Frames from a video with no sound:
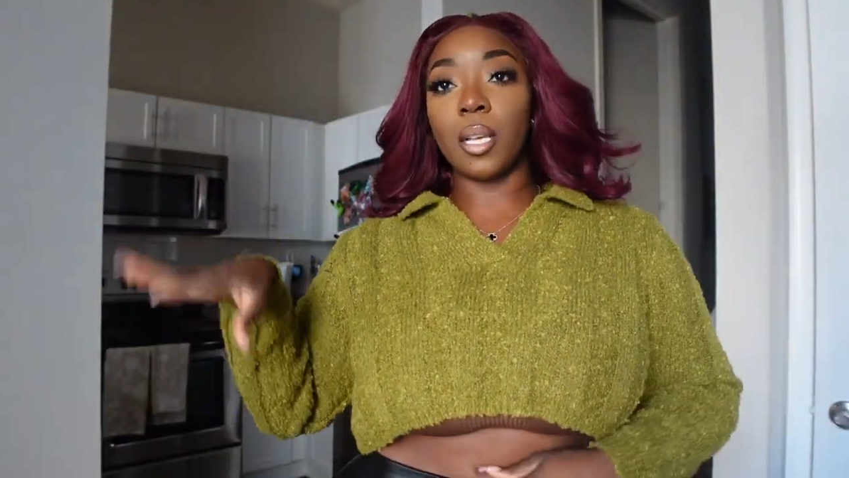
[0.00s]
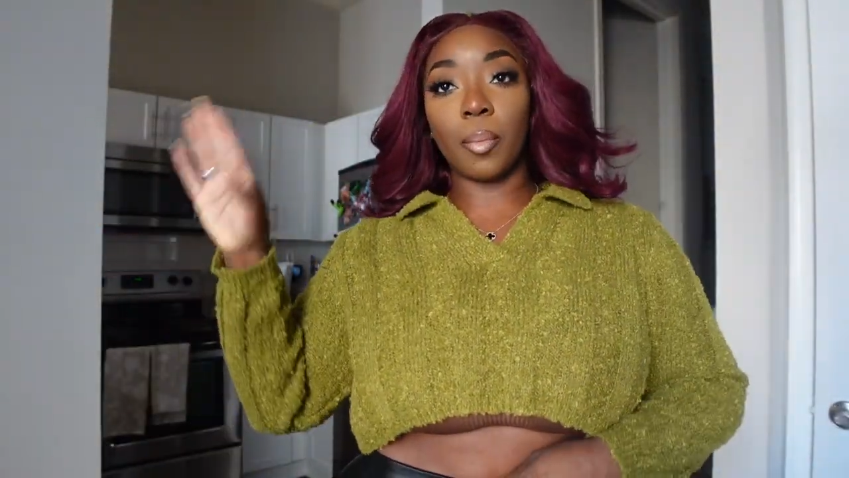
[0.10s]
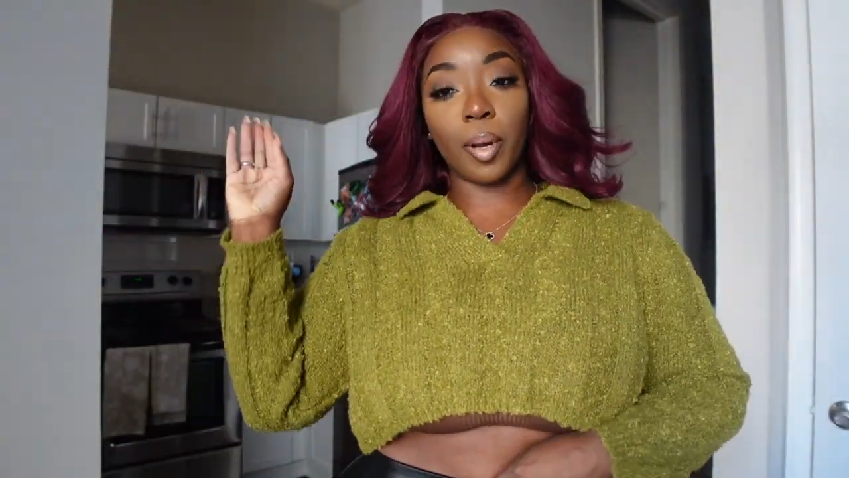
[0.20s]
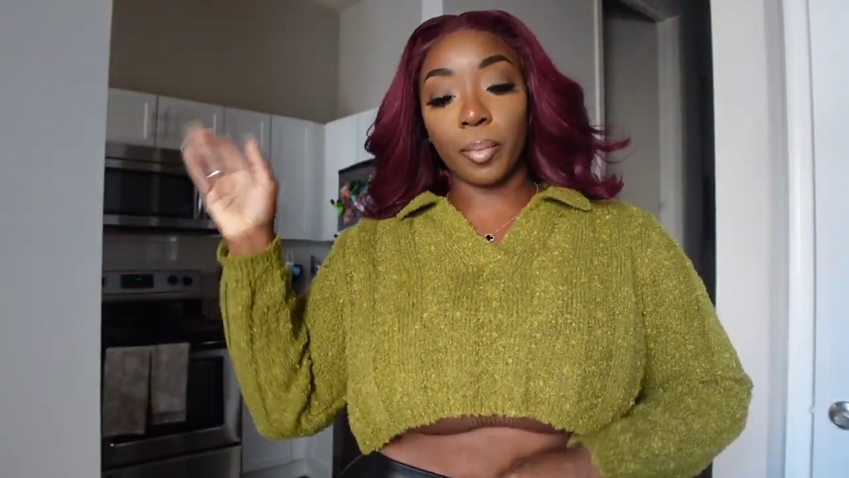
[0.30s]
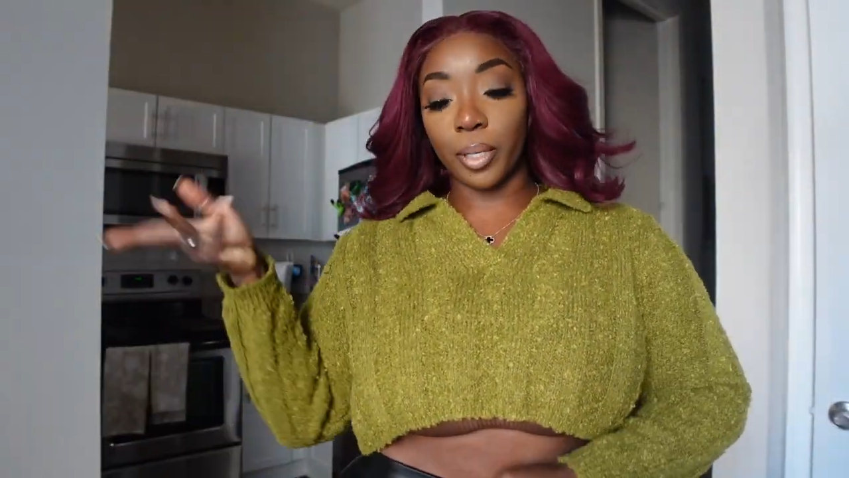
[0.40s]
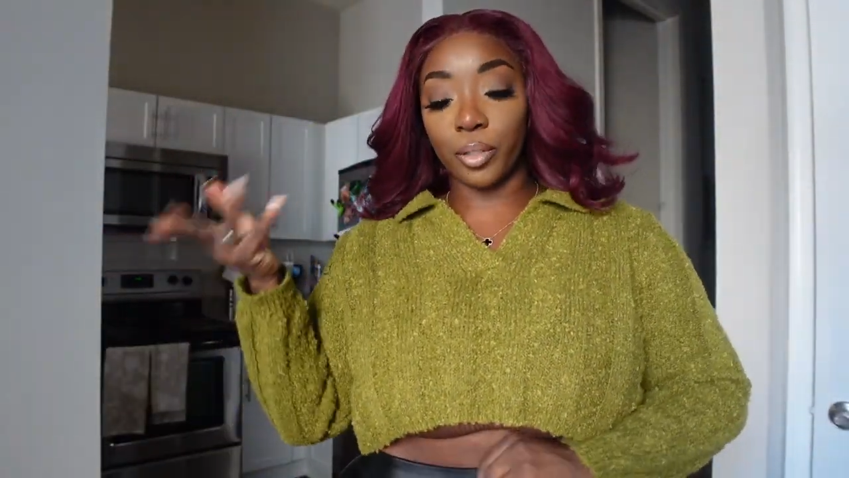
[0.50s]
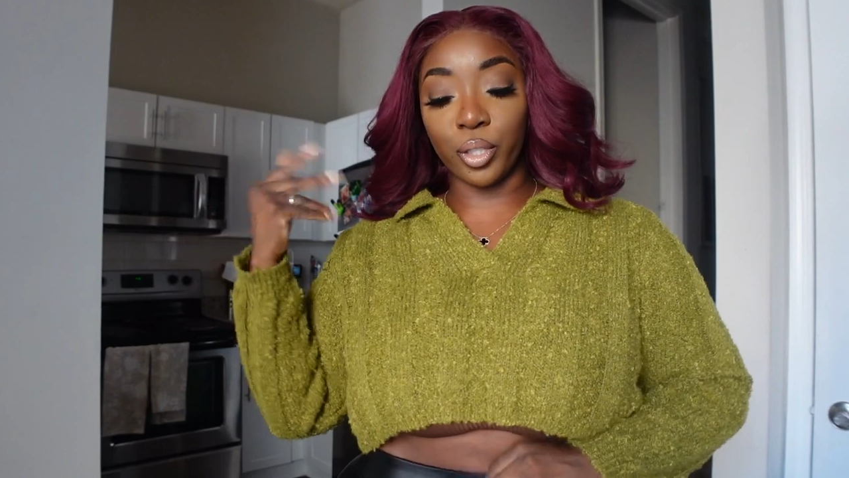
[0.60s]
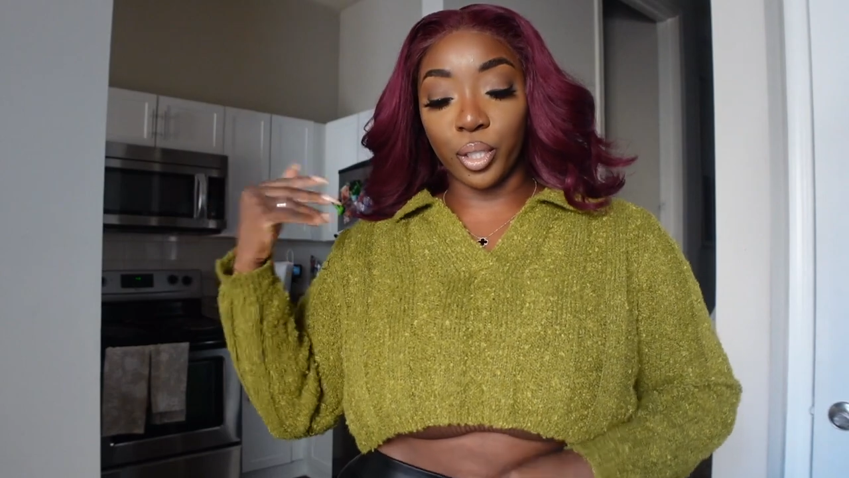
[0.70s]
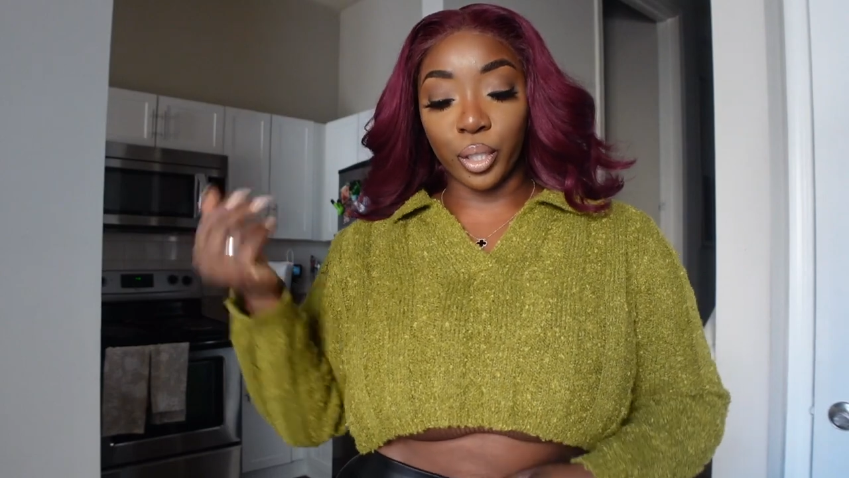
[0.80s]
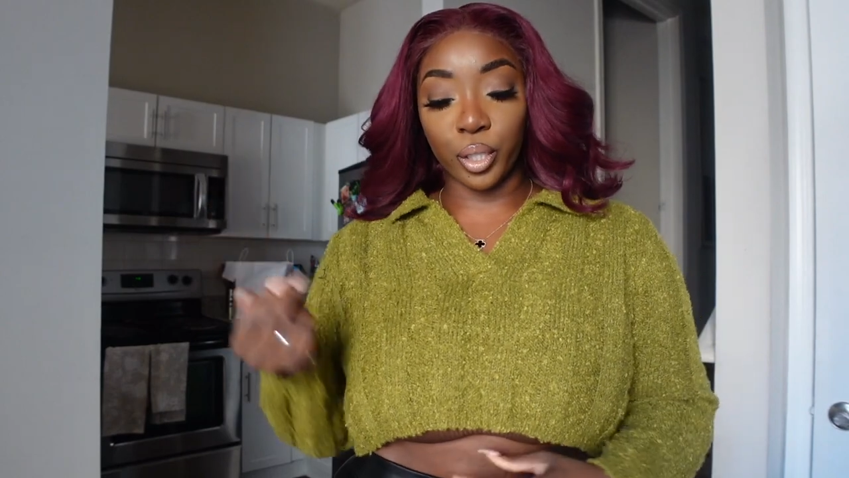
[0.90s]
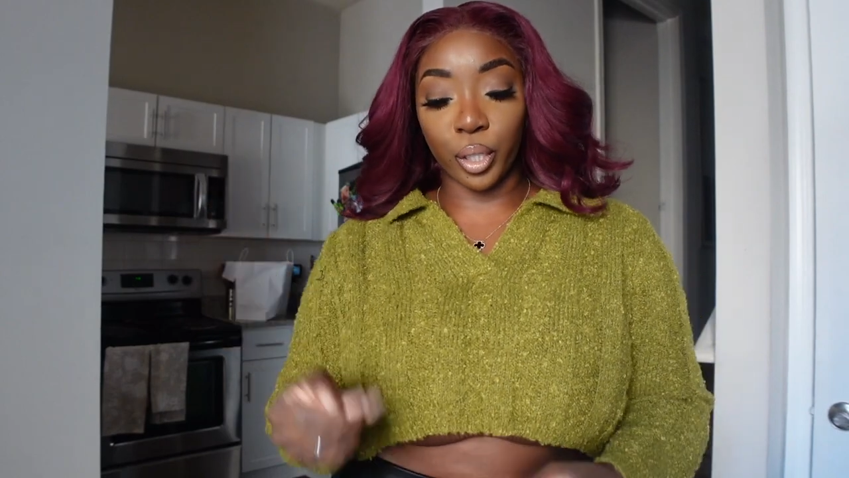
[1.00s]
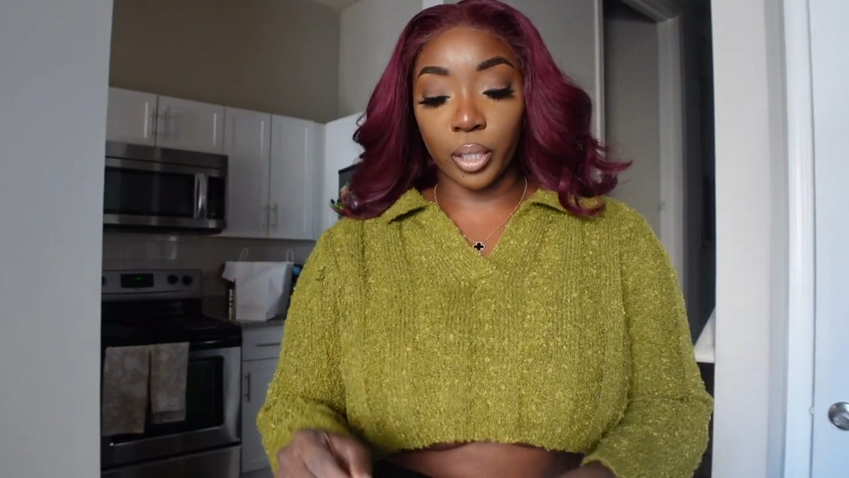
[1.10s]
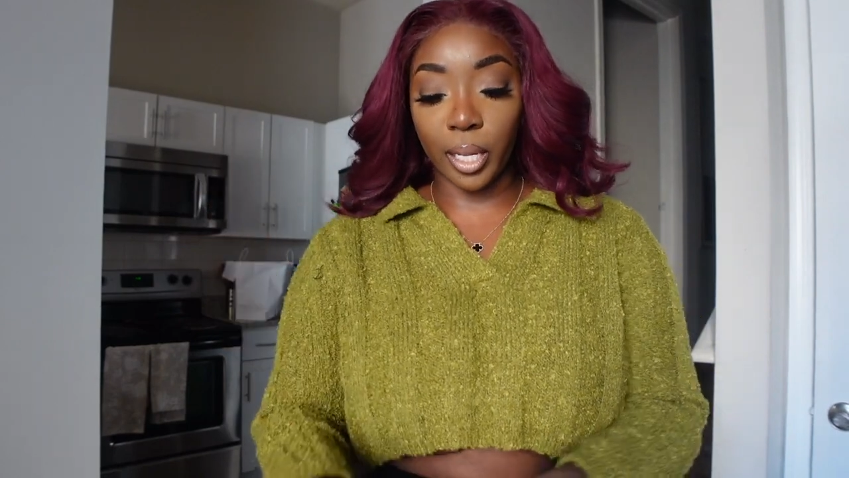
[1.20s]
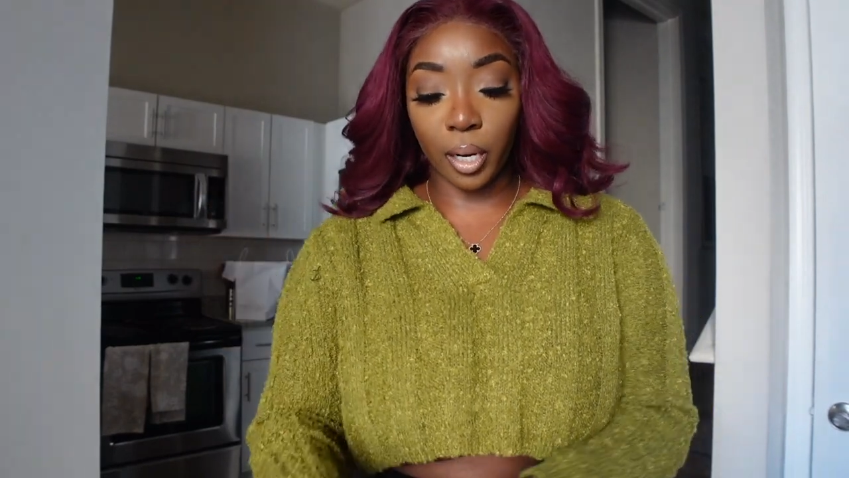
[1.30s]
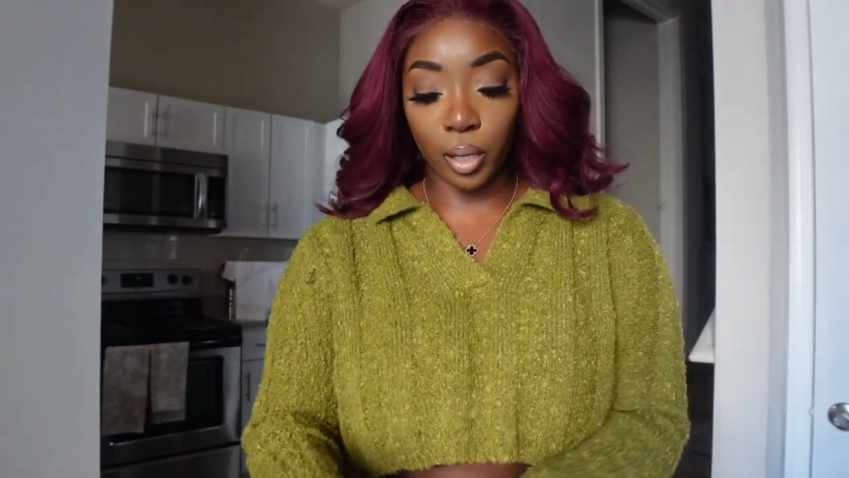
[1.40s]
I probably just
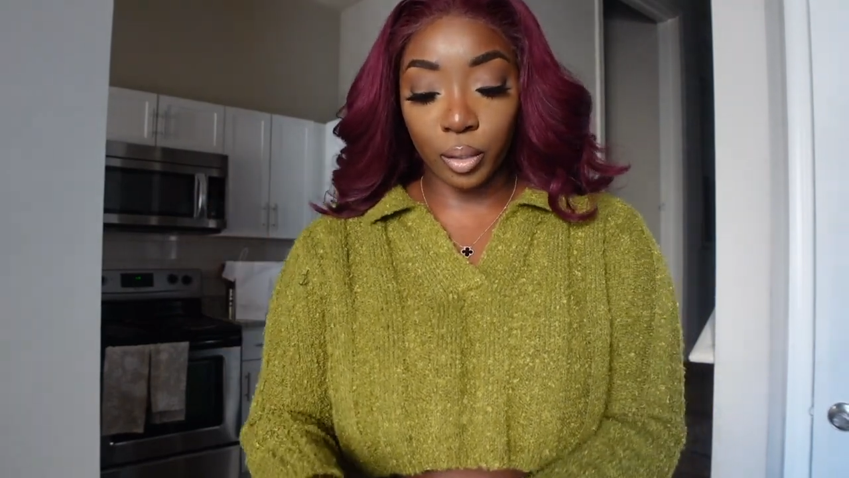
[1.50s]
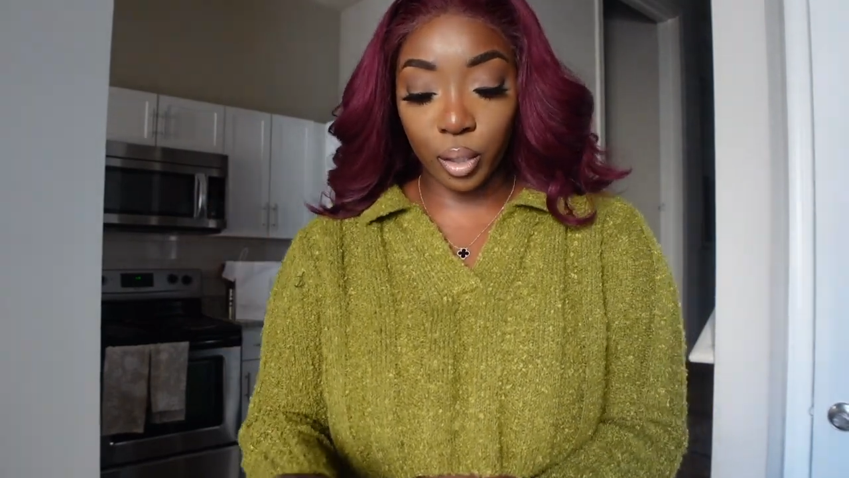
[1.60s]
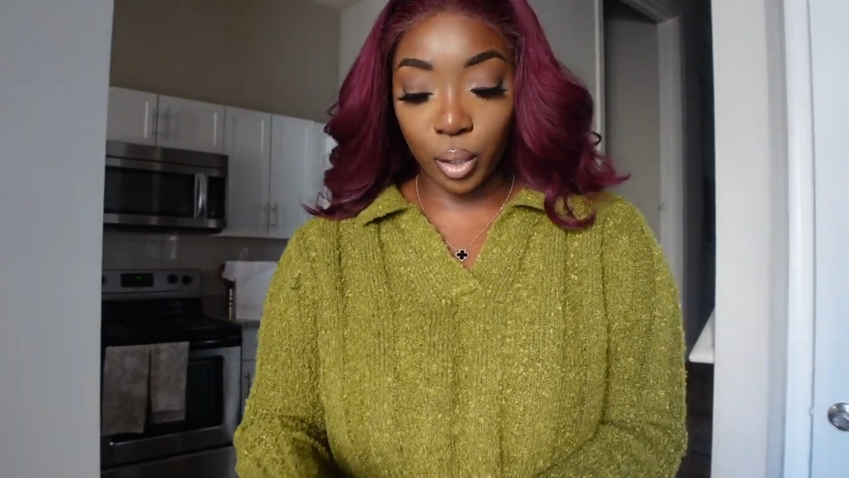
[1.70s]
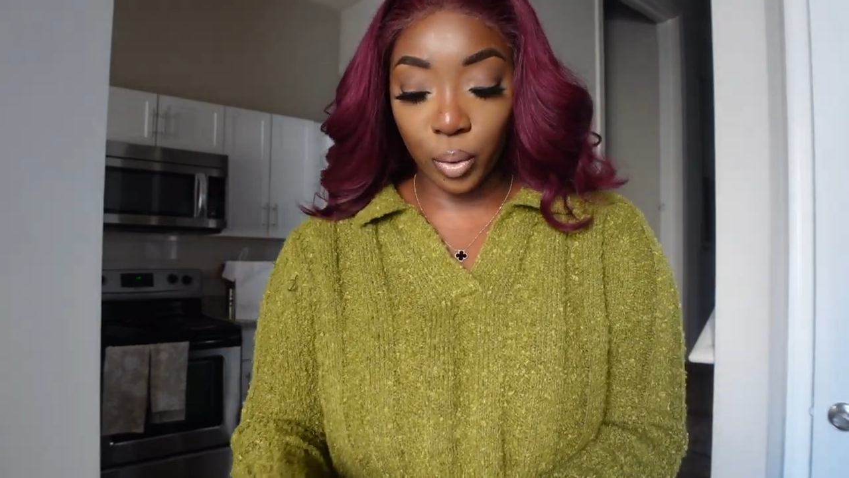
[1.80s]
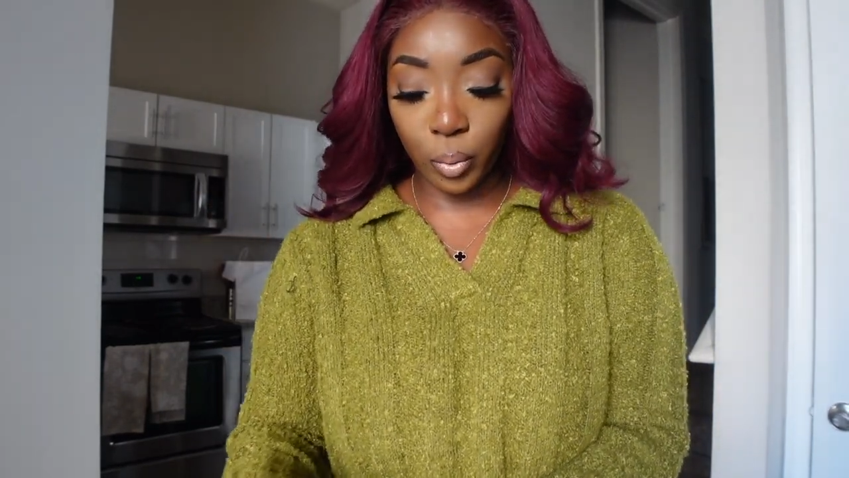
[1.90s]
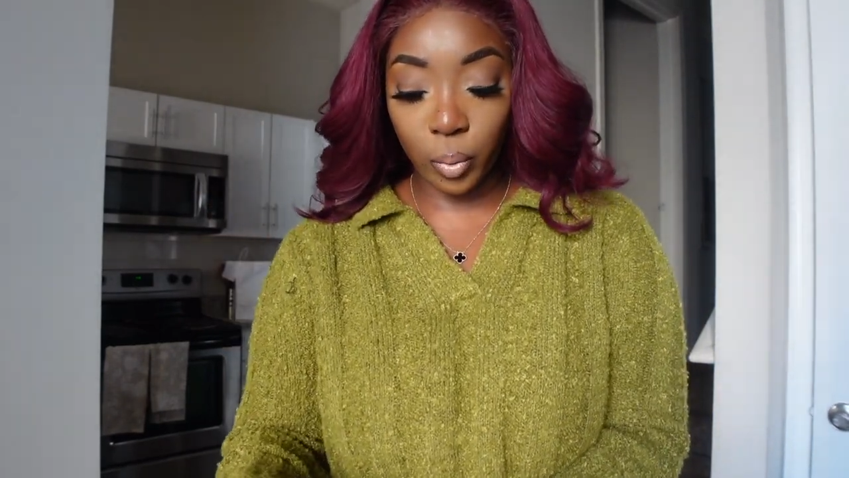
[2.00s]
insert that also.